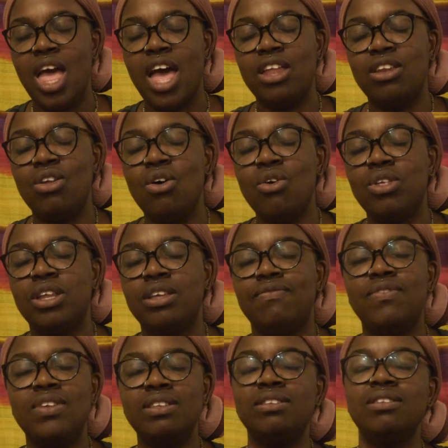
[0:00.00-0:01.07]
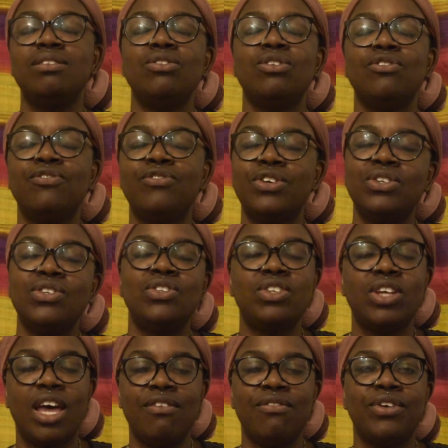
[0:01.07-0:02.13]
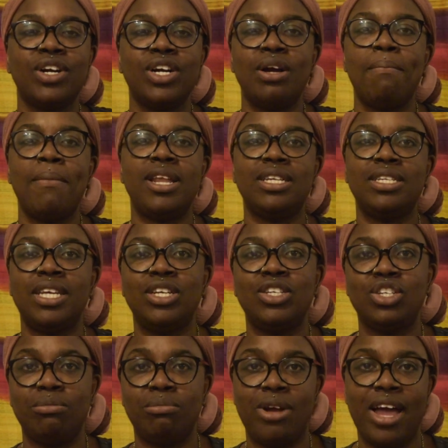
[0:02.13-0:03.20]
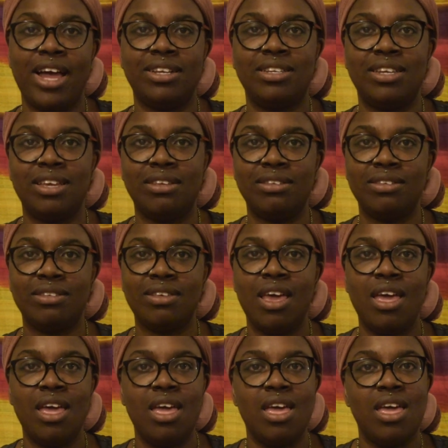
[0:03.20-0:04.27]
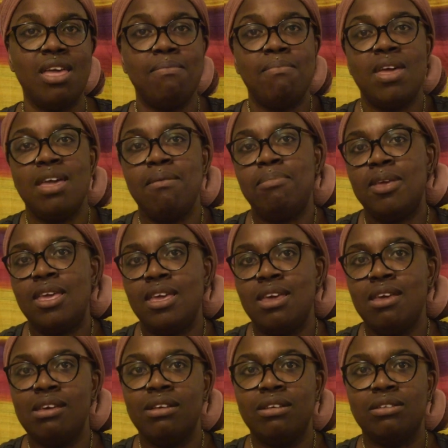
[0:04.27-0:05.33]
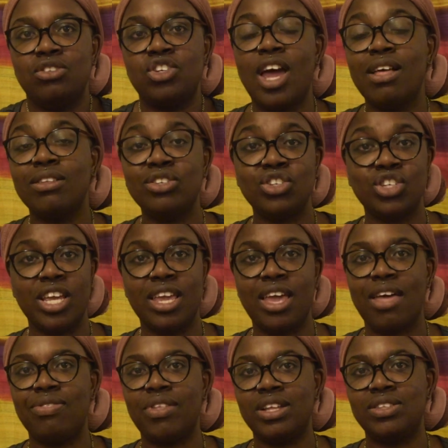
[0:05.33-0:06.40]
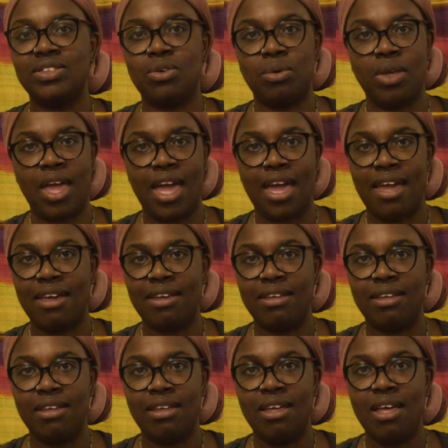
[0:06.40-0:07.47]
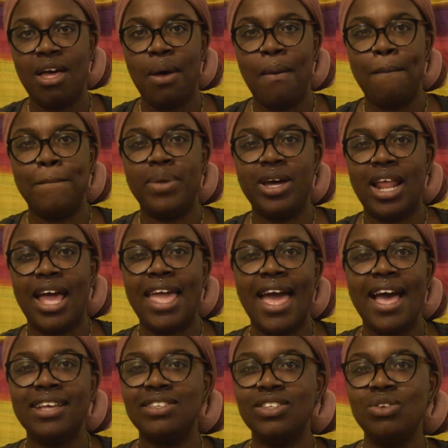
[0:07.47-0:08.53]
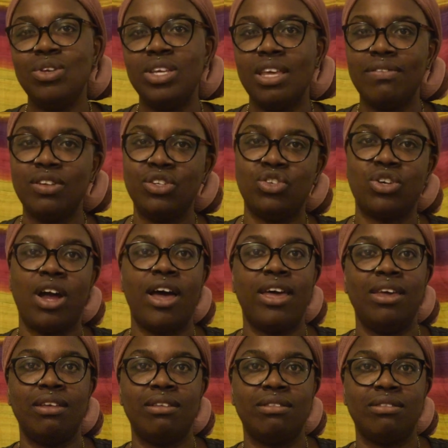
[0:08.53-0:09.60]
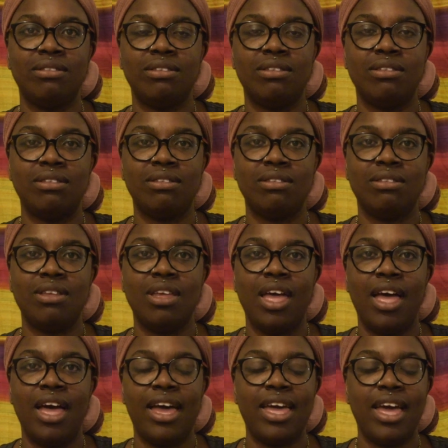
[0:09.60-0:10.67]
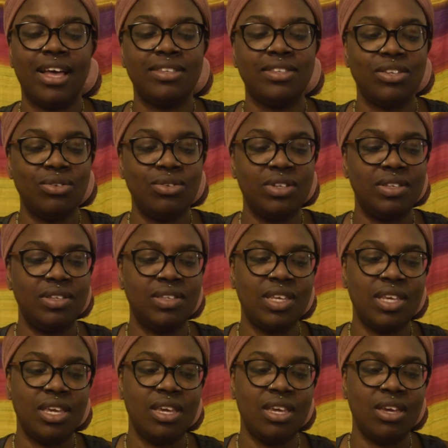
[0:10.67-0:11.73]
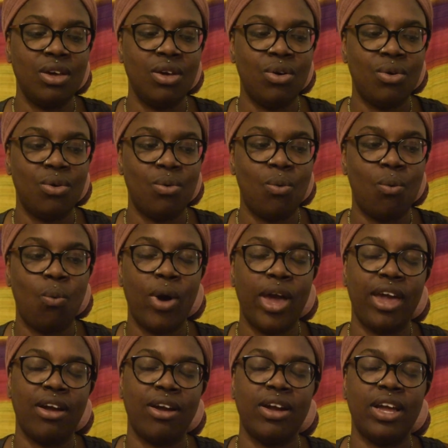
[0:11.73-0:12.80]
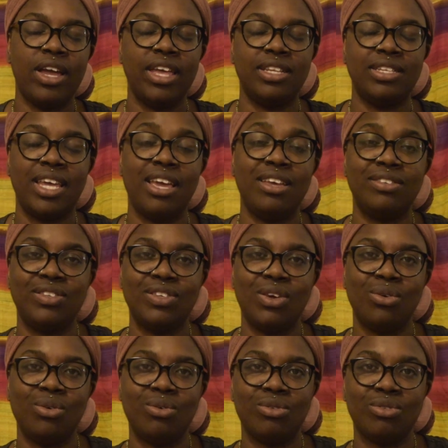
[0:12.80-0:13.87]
And know that if this is your first ever meditation practice, it may be challenging, and that's okay. But I ask you to give it a try. I ask you to see where it takes you.